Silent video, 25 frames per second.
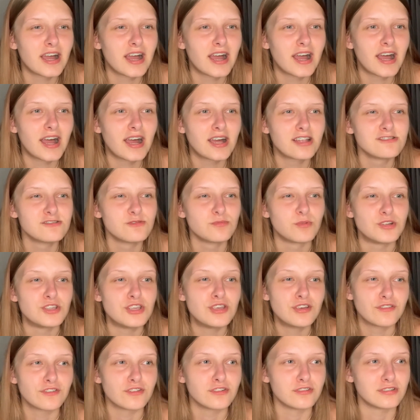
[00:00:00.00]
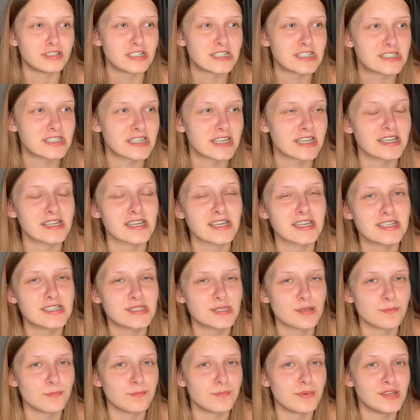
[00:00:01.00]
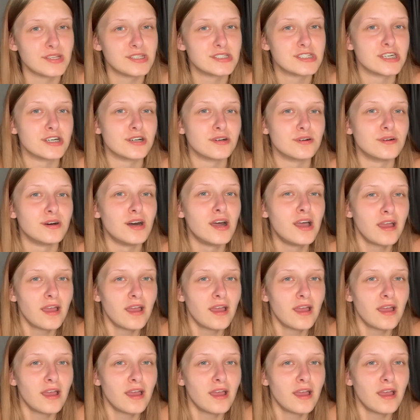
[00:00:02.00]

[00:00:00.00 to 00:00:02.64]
And when you feel really sick, it's a big deal